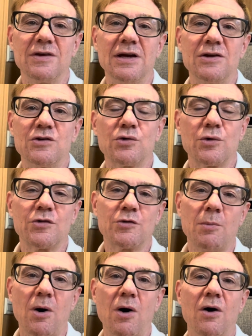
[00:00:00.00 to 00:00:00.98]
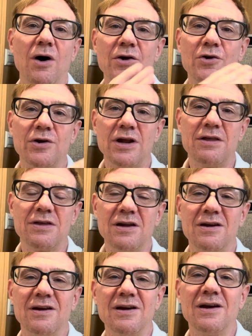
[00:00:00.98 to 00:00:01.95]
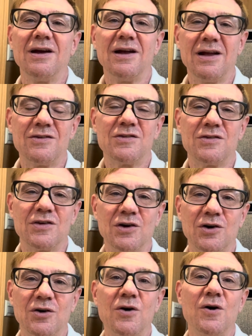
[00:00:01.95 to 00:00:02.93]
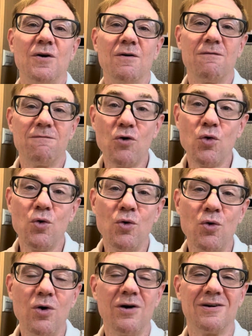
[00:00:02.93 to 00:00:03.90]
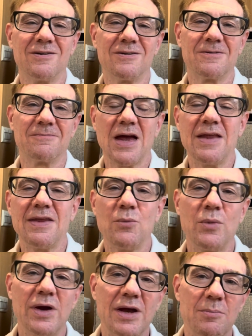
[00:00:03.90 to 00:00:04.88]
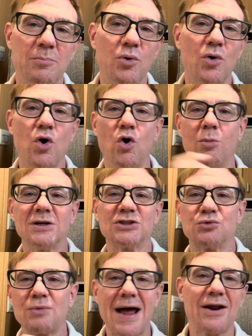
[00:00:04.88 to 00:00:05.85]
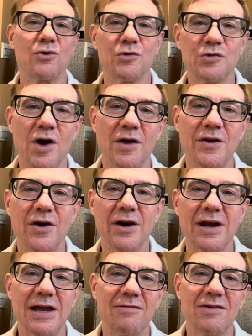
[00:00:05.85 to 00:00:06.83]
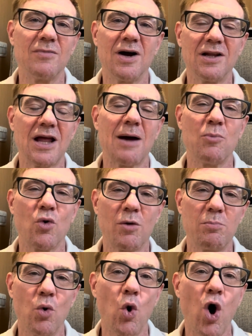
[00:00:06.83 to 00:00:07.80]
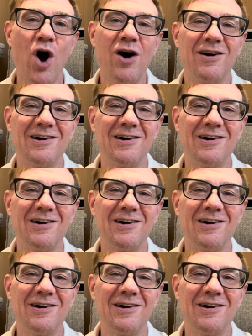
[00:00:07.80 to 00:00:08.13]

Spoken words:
inch or small underneath it, it's still fu. And then we can put a whole bunch of radicals on there and give us a lot more bo.